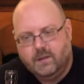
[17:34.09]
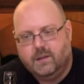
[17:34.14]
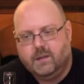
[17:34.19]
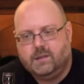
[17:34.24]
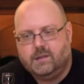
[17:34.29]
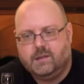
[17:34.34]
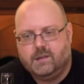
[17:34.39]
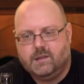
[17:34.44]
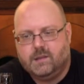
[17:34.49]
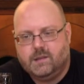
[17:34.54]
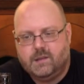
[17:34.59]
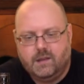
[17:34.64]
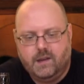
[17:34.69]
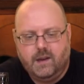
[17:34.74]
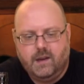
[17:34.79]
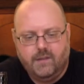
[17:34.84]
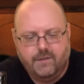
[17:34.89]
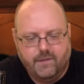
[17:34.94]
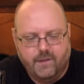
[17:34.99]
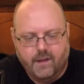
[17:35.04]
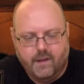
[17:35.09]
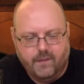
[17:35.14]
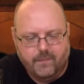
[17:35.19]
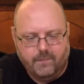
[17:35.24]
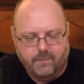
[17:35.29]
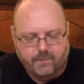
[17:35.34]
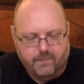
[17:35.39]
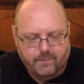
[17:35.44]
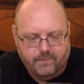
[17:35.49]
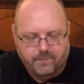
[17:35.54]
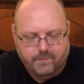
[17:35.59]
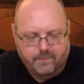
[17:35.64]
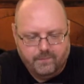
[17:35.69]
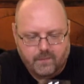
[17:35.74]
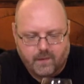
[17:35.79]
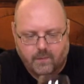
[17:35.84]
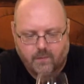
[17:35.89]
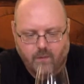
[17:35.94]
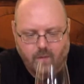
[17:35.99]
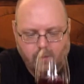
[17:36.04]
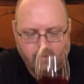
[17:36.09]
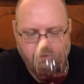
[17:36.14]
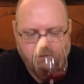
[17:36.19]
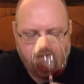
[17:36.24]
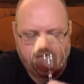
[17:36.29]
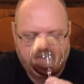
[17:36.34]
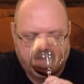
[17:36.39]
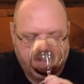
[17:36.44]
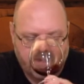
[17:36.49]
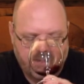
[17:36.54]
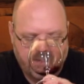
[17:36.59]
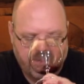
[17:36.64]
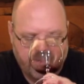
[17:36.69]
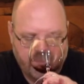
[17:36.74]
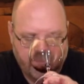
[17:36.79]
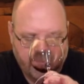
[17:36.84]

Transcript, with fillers: Let's just see if um, I'm going crazy.